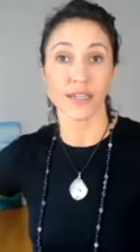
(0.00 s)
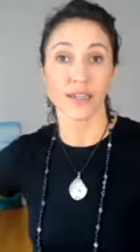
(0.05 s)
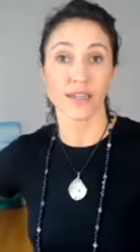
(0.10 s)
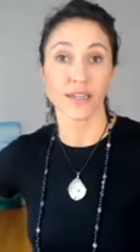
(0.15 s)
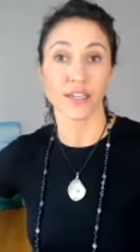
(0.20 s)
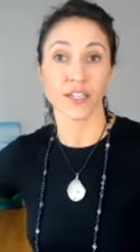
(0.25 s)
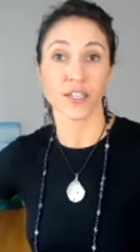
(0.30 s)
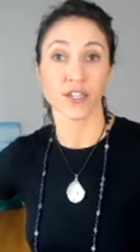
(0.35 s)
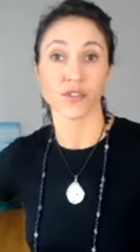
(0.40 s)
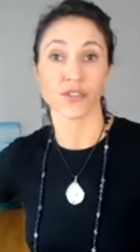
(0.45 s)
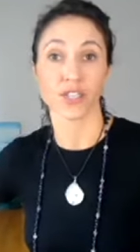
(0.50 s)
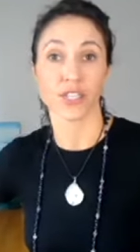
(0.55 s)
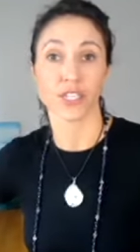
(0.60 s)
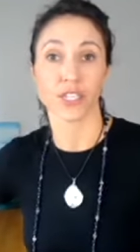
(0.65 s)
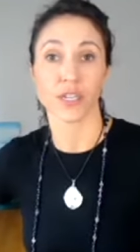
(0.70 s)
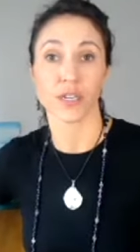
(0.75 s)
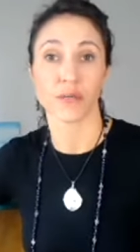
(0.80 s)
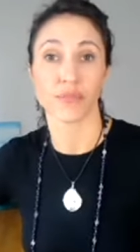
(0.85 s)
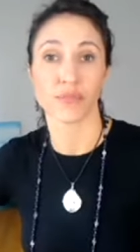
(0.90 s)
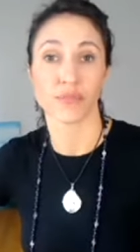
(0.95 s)
you know, just
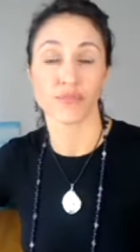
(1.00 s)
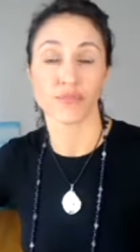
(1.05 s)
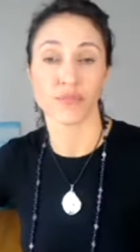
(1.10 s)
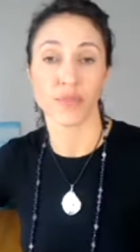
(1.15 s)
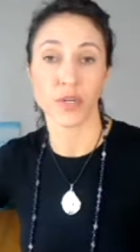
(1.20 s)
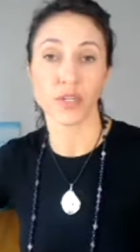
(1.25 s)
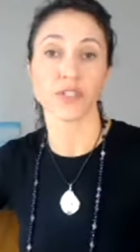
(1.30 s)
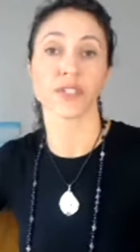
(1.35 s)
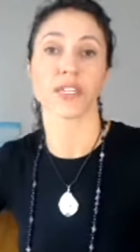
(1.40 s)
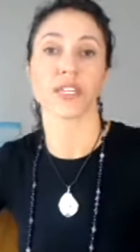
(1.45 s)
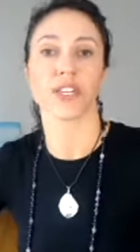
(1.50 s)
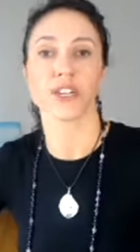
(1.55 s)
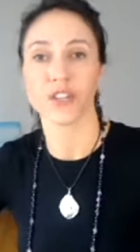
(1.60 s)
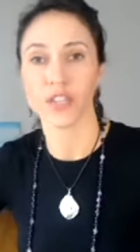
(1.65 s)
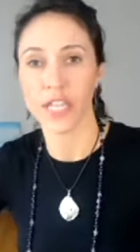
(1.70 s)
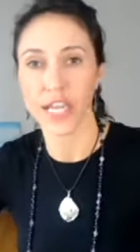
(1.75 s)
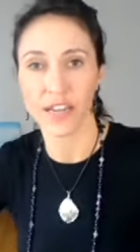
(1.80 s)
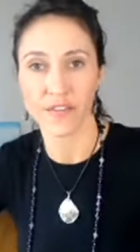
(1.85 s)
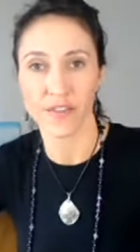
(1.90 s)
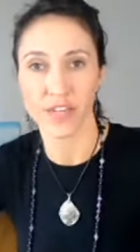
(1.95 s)
a person in your
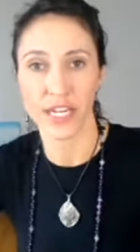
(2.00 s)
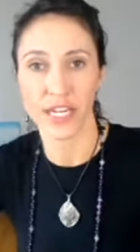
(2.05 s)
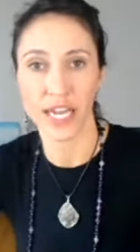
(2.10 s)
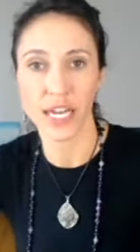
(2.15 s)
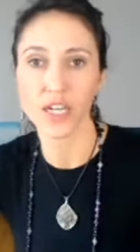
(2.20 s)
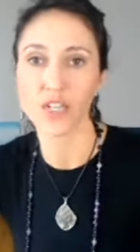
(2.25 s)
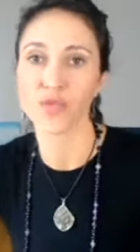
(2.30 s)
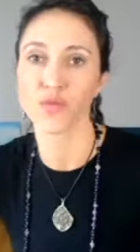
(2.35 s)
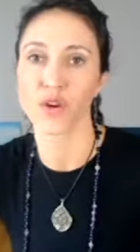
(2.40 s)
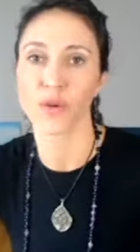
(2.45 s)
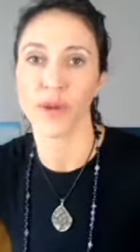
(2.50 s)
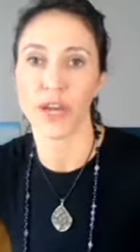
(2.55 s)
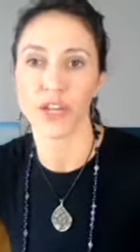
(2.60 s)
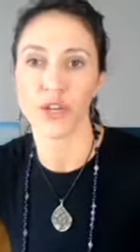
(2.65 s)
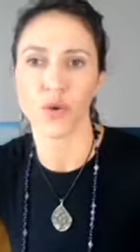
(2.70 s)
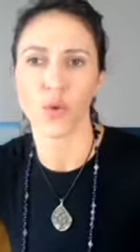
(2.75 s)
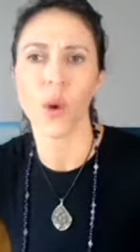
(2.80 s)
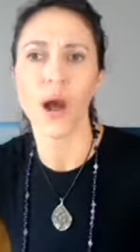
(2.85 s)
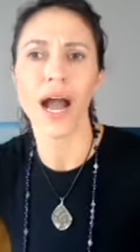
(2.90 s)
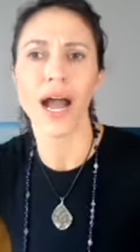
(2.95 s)
life that cares more about you,
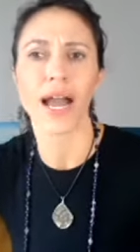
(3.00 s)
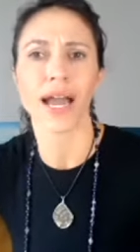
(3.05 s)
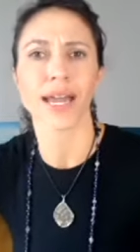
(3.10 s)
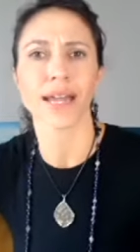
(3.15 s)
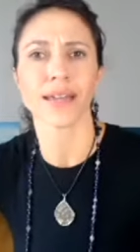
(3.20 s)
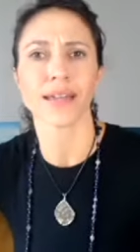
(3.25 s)
why?